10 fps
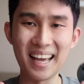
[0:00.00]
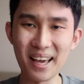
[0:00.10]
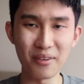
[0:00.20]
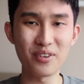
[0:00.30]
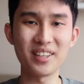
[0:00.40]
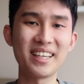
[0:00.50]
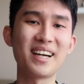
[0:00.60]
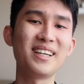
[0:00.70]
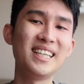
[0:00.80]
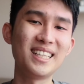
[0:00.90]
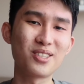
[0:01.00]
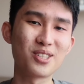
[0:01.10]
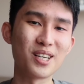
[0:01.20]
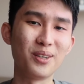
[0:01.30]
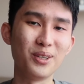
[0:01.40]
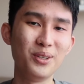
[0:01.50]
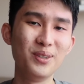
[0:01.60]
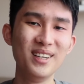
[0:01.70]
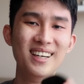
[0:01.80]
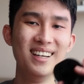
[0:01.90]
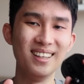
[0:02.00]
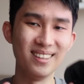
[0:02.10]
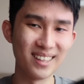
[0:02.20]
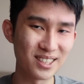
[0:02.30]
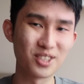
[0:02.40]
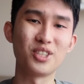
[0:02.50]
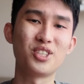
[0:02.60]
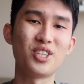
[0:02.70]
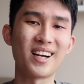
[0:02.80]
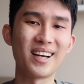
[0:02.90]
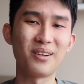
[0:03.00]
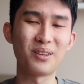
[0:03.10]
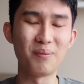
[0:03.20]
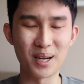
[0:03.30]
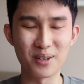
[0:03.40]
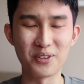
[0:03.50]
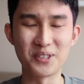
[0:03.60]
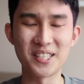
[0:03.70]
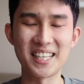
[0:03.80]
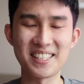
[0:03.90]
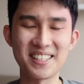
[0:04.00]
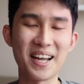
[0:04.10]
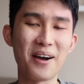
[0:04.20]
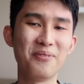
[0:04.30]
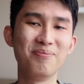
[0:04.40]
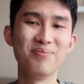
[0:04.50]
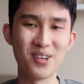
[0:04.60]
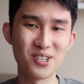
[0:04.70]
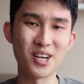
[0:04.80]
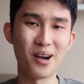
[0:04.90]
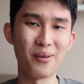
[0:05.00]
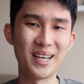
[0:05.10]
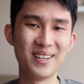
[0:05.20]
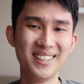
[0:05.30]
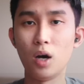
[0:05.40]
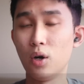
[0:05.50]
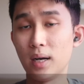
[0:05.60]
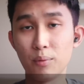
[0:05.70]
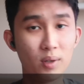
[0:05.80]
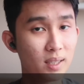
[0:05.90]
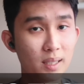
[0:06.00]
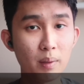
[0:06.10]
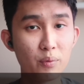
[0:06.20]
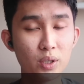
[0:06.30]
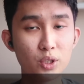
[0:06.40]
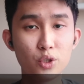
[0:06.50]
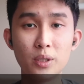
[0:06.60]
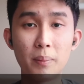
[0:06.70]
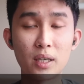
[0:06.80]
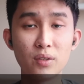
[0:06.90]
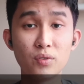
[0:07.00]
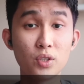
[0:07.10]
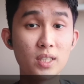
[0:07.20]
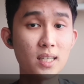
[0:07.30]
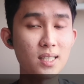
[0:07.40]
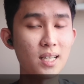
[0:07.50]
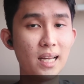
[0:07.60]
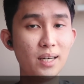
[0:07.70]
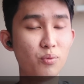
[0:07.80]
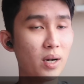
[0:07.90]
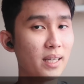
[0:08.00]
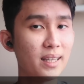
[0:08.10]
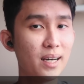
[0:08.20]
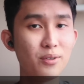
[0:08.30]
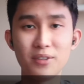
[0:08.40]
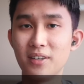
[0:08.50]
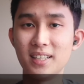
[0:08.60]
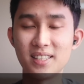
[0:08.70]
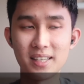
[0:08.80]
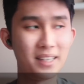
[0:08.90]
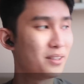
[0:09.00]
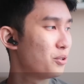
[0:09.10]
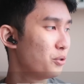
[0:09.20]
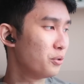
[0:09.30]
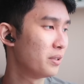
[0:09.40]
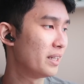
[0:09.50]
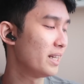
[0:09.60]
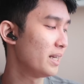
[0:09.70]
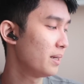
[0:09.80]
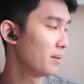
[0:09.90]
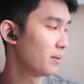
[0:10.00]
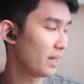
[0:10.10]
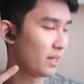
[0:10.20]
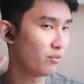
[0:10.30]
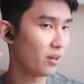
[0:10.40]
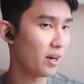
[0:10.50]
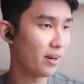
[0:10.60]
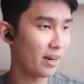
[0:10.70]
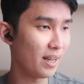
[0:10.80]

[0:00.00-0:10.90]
everything I needed to tell you. Let's just check out the microphone test now, shall we? Alright, welcome everyone to the microphone test, and right now you're listening through the Edifier